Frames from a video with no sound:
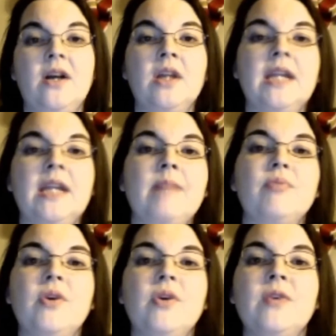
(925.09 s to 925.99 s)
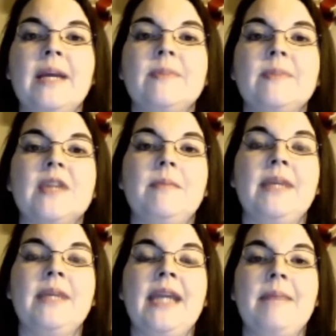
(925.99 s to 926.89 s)
Online programs can
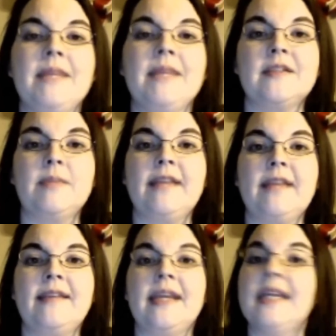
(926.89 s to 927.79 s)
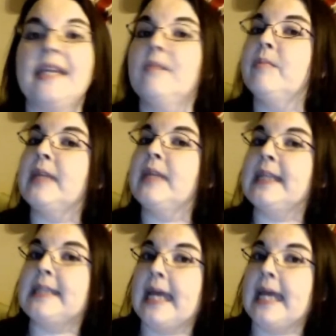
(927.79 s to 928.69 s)
be a mixed blessing. Again, we're bringing
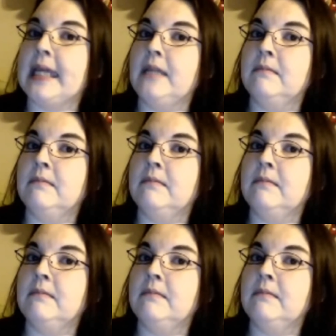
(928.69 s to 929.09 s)
the tech in,